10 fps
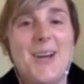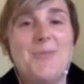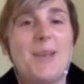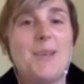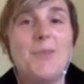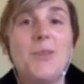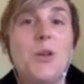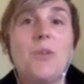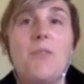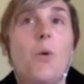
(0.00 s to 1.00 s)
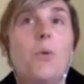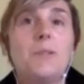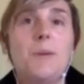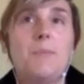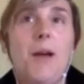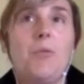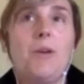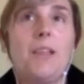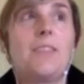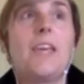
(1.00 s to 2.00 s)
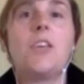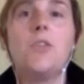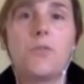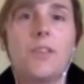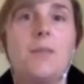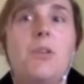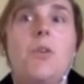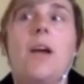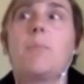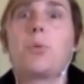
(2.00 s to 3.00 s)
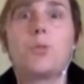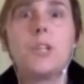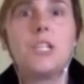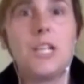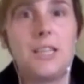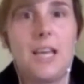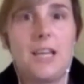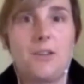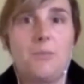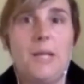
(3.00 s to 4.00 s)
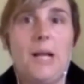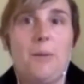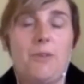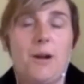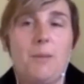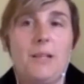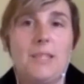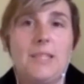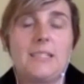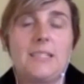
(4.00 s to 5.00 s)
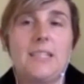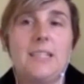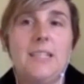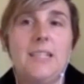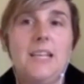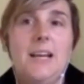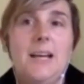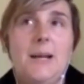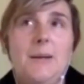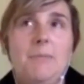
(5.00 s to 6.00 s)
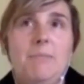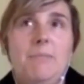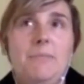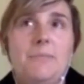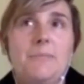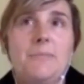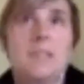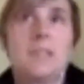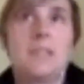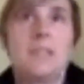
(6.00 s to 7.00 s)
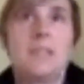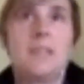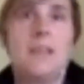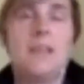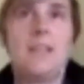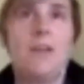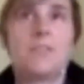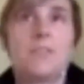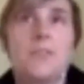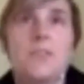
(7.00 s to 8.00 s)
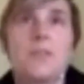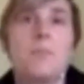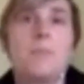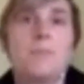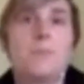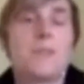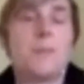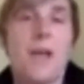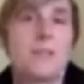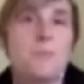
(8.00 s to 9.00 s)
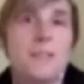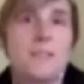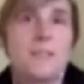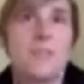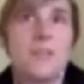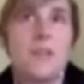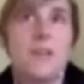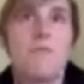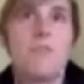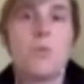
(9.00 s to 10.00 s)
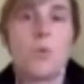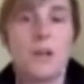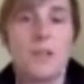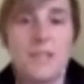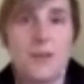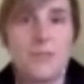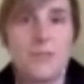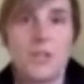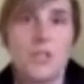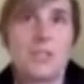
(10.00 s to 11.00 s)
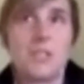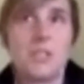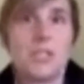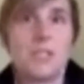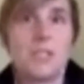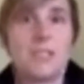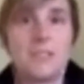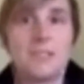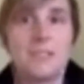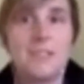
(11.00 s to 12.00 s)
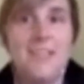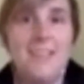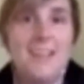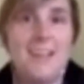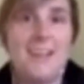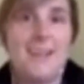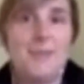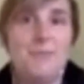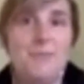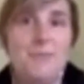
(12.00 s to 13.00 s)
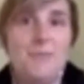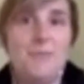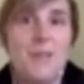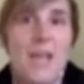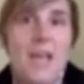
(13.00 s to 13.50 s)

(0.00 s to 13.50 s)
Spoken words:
And we've always been met with, thank you for letting me know. I appreciate that you're being upfront about this. And, um, so there's some aspects of the worry and the doubt that are just logistics. And